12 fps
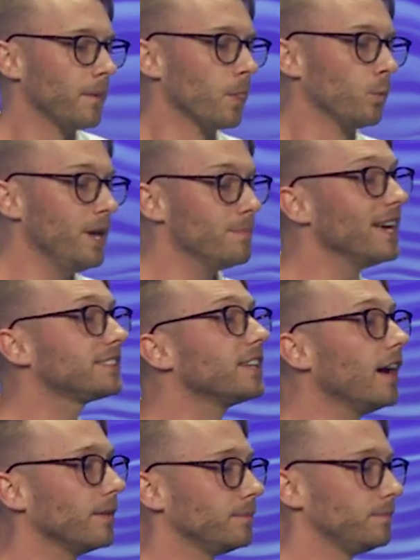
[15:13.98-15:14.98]
We mess
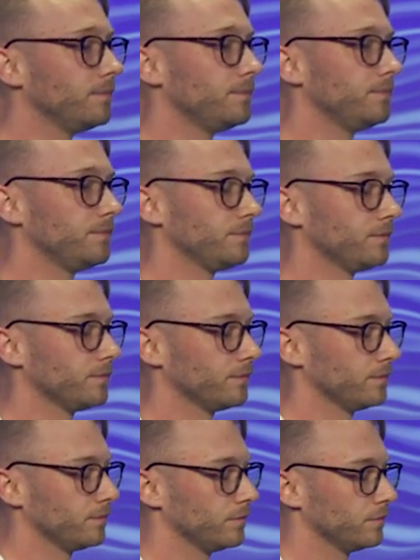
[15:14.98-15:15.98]
up,
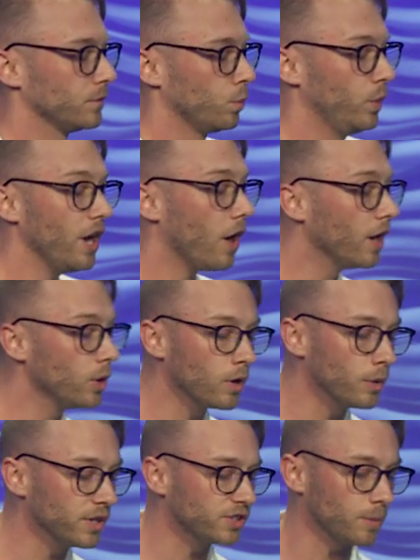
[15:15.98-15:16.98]
we aren't
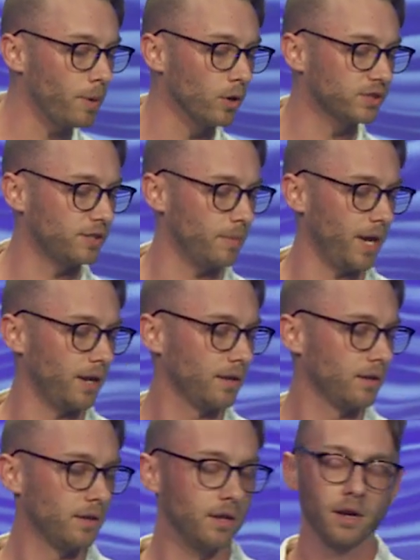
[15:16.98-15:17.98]
where we're supposed to be.
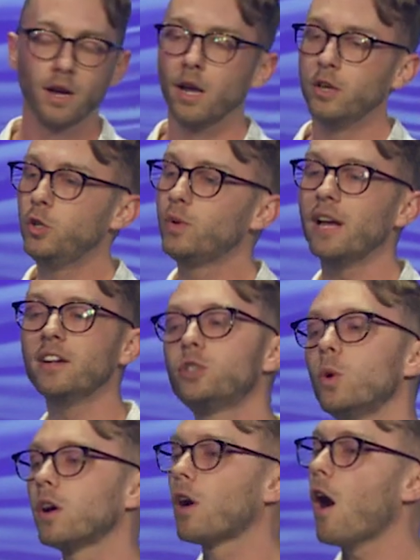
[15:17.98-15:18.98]
You get
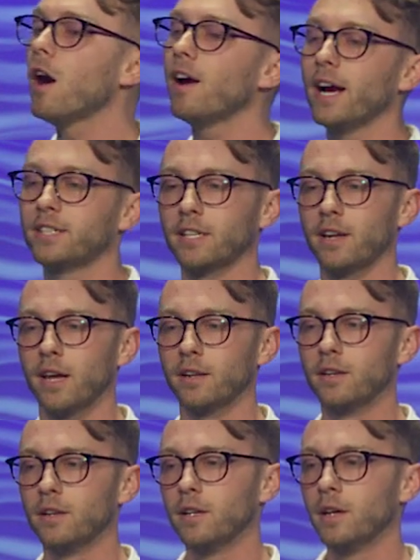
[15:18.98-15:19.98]
into a car accident,
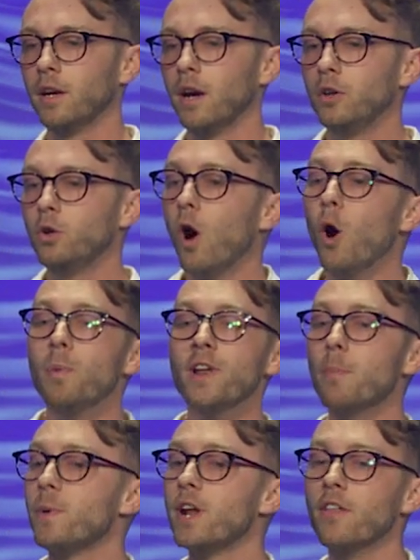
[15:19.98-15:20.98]
you open
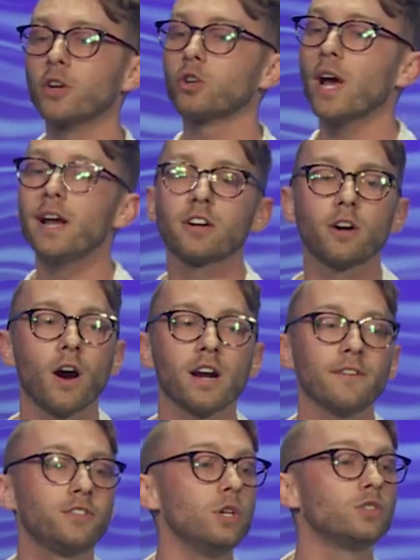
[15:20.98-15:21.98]
up another credit card
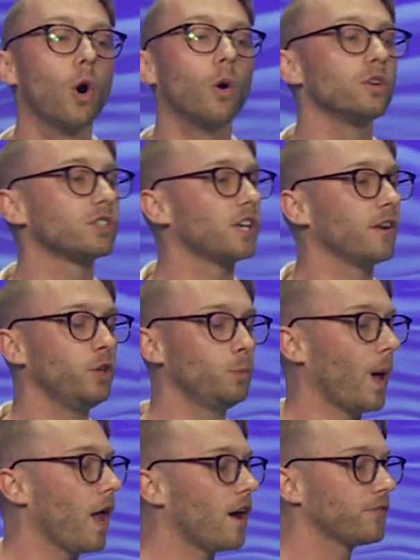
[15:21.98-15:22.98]
after you told yourself you'd
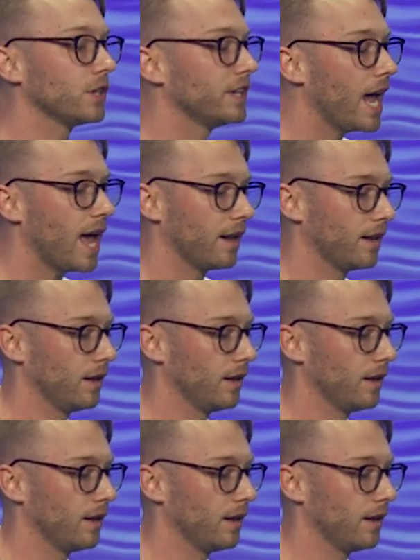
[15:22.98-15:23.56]
pay off your debt.